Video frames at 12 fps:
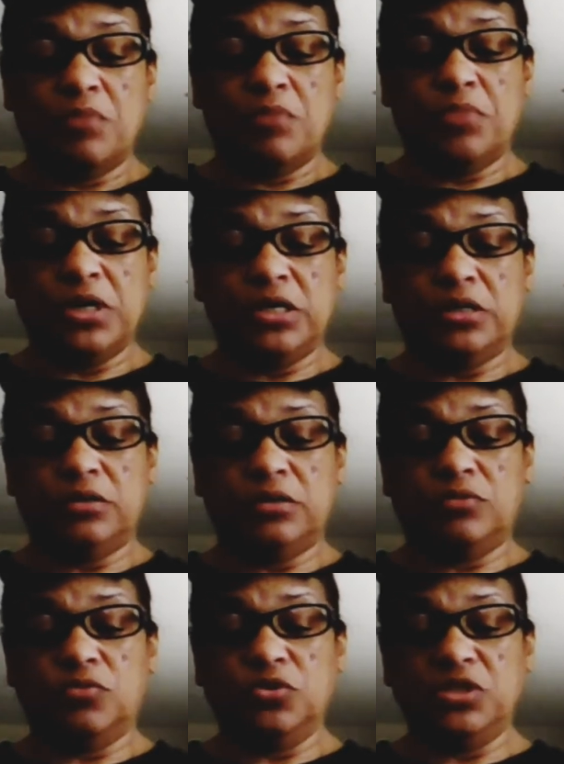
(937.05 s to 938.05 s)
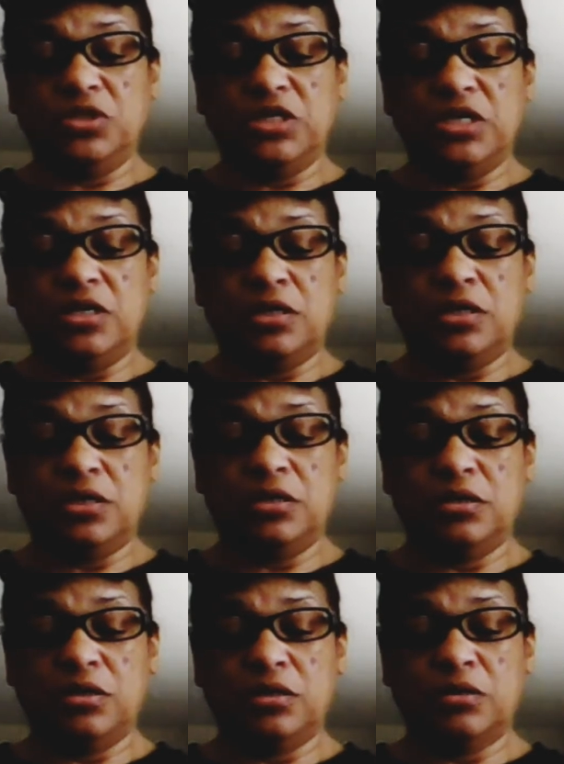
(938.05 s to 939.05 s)
But we'll see.
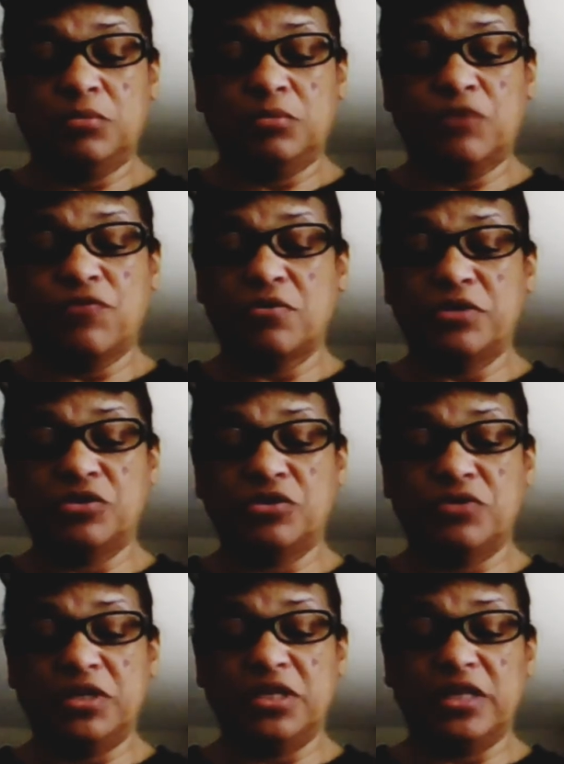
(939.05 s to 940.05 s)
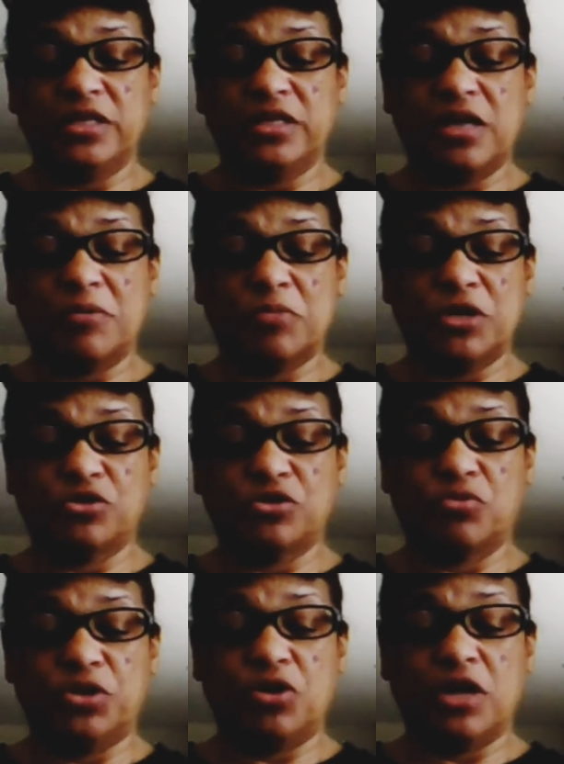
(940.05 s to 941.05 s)
Before we do anything like that, I'm going to make sure
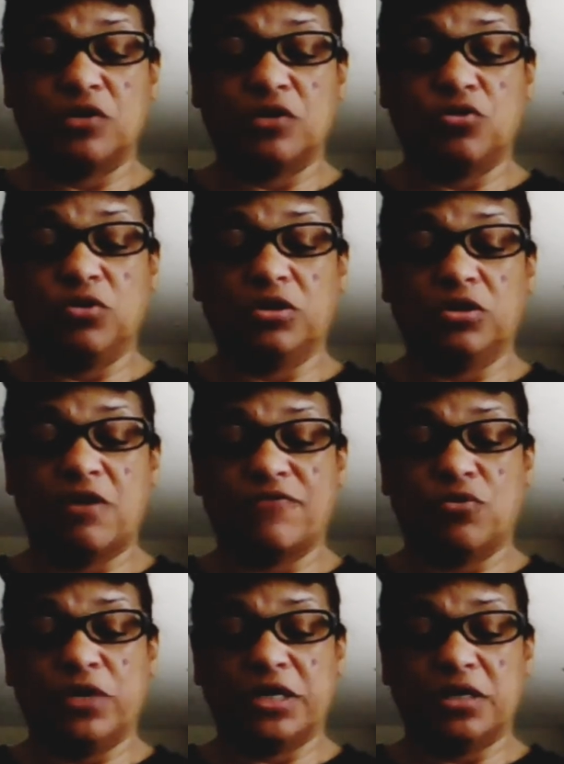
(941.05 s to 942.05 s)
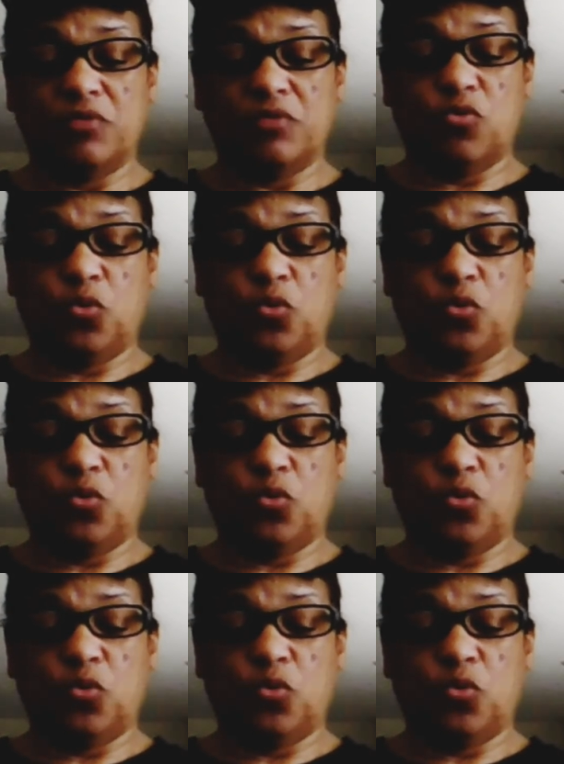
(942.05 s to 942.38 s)
we know how to cool it off quick.